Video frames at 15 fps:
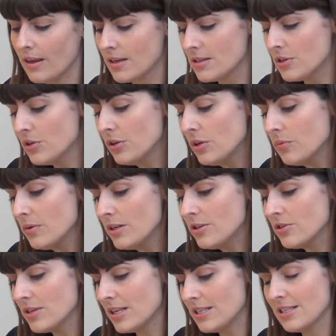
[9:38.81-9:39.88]
So you're going to read
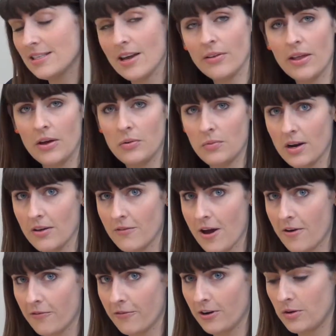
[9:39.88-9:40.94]
your sentence out loud, and what I've
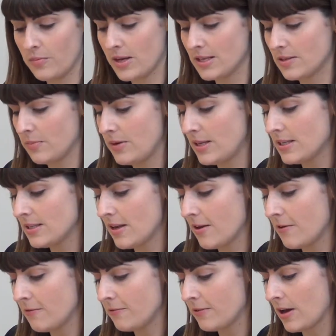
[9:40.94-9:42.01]
got in front of me is a piece
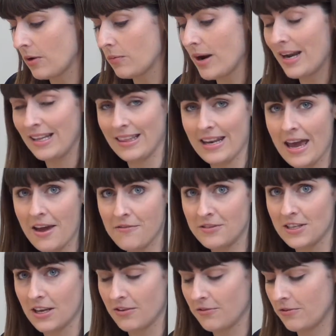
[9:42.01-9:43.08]
of writing that I've
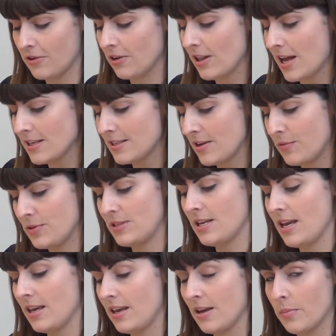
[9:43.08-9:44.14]
done for a class I was
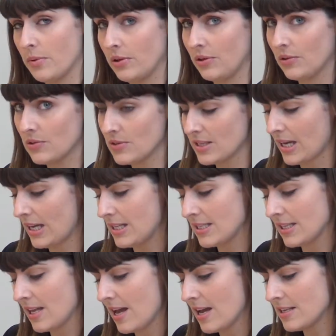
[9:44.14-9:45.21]
taking, a political science
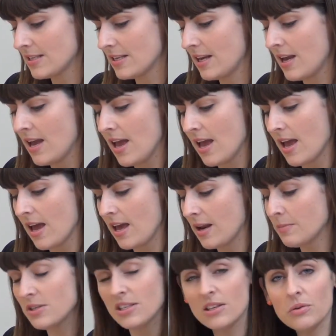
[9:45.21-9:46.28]
class, and
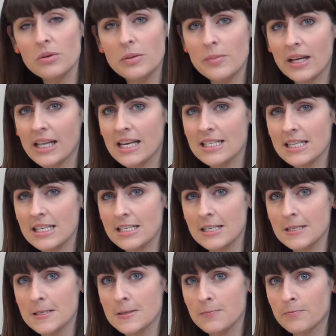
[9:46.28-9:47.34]
I'm just going to read my last
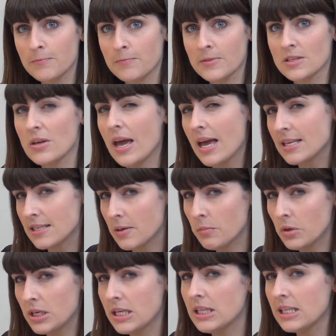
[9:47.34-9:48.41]
sentence. So as I'm
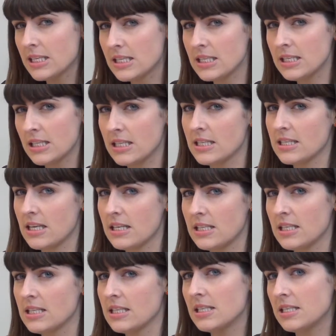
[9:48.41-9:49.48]
reading, listen to this
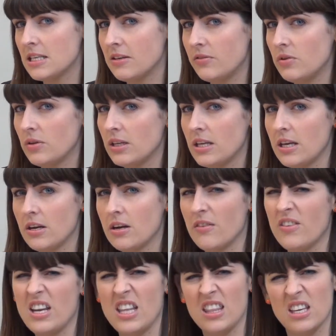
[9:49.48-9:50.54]
sentence and see if you can hear
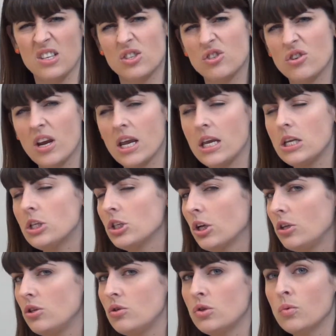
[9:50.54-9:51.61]
if anything's strange,
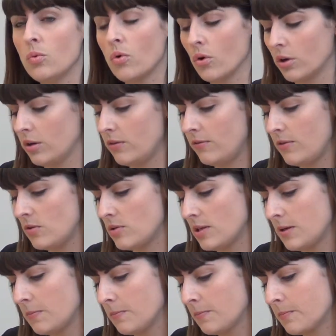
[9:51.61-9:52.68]
unusual, or
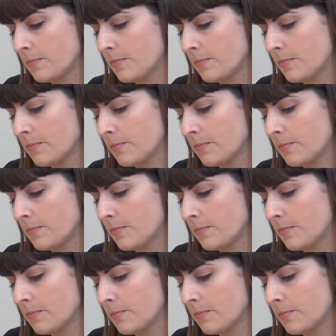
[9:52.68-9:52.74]
confusing.